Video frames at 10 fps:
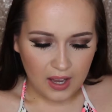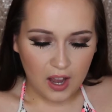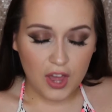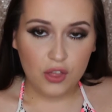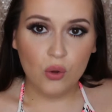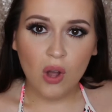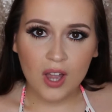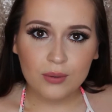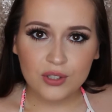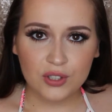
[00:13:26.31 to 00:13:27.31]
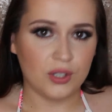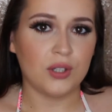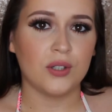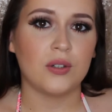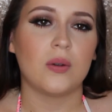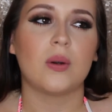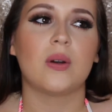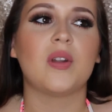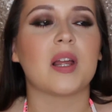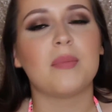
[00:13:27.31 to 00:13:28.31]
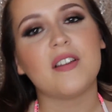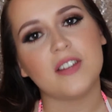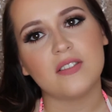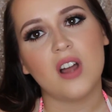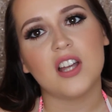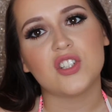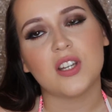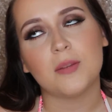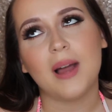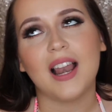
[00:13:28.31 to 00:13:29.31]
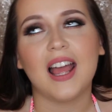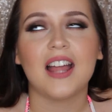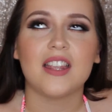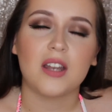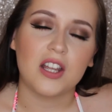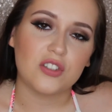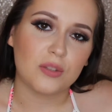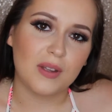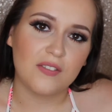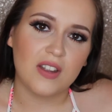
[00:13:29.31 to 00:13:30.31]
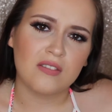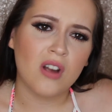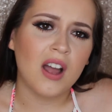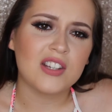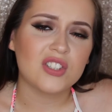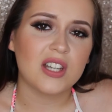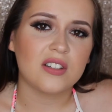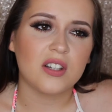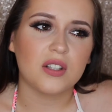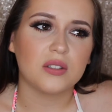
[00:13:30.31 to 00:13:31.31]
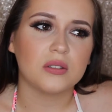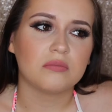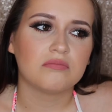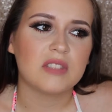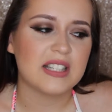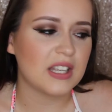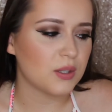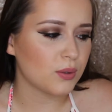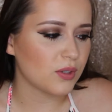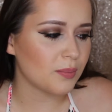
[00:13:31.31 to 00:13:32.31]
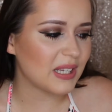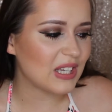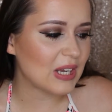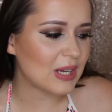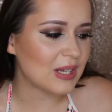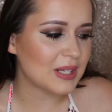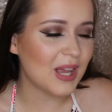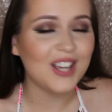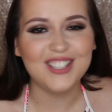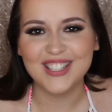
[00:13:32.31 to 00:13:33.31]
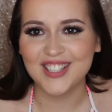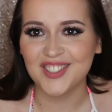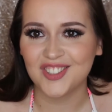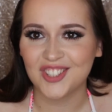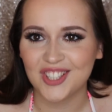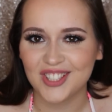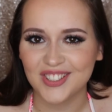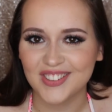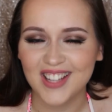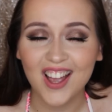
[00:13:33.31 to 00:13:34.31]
I thought I would do like my favourite eyeshadow palette and then like just my favourite eyeshadow singles, because I just couldn't choose.